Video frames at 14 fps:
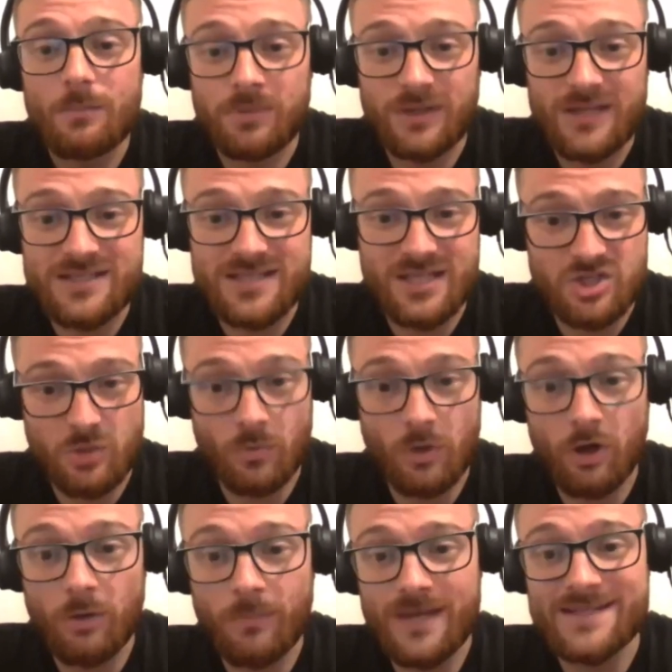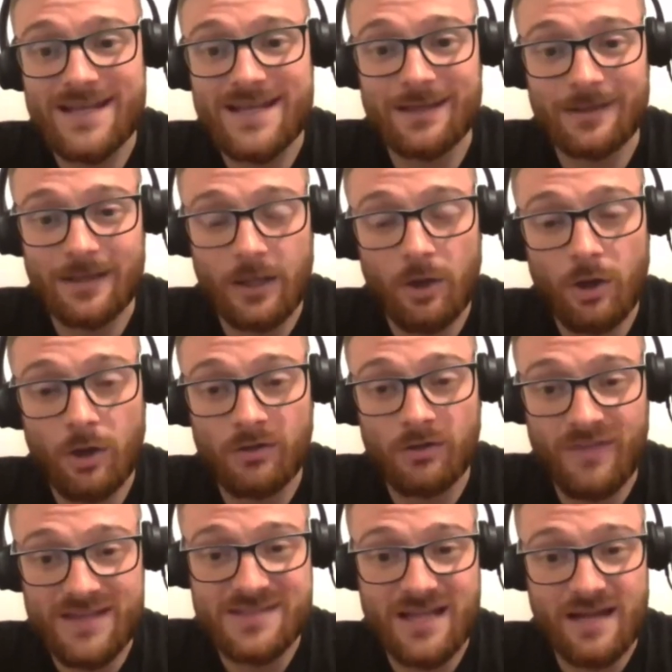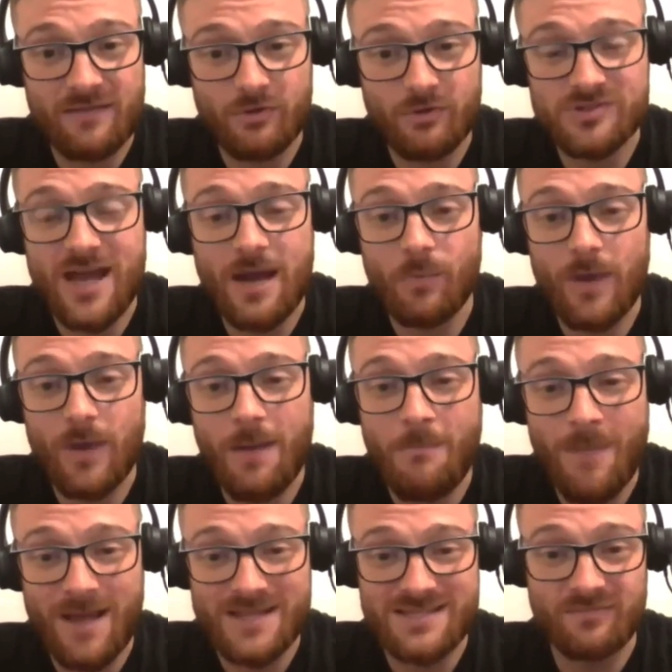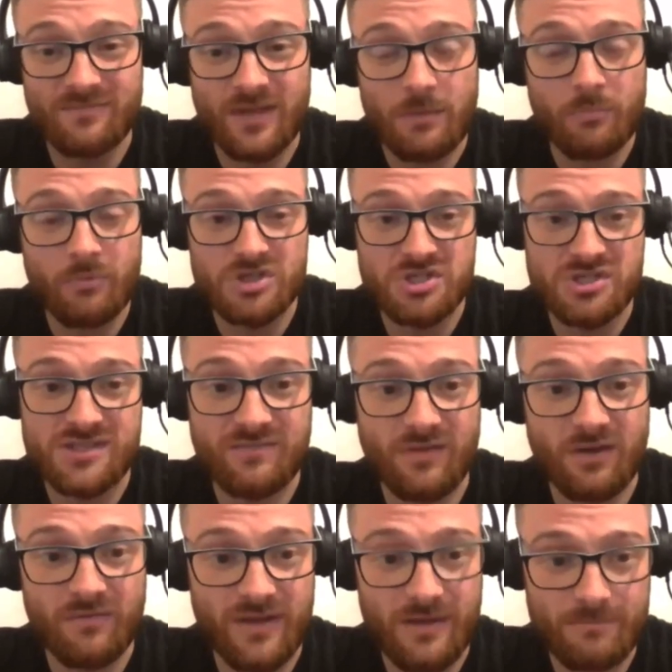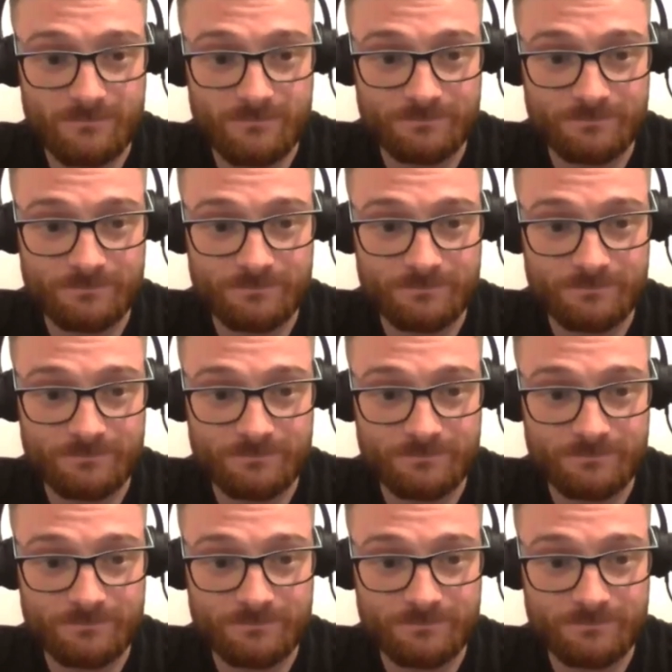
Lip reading: please hit Stuart up. He's handling all of that side for us, and we are massively appreciative of it.